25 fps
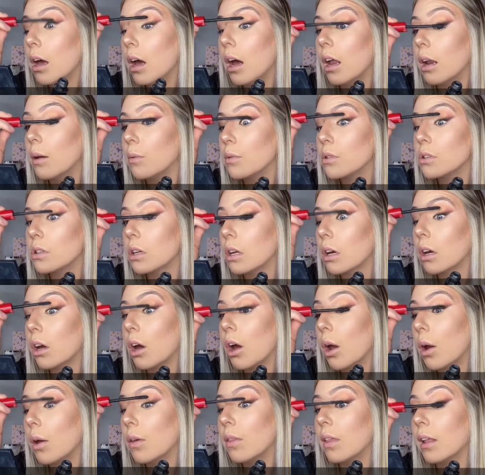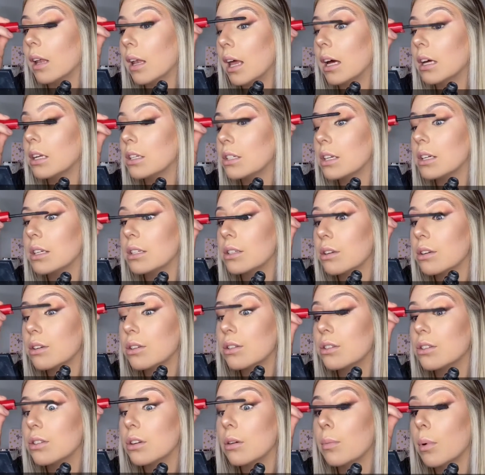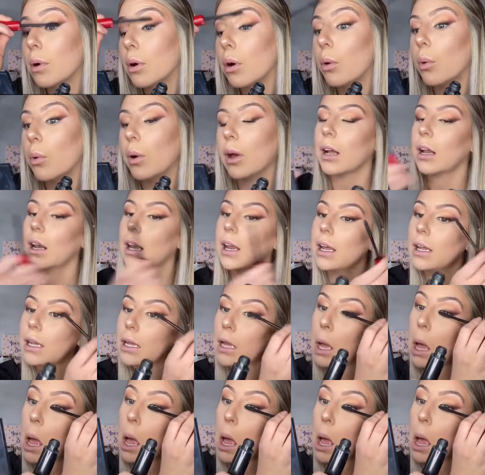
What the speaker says: And I'm just going to coat the lashes super quickly.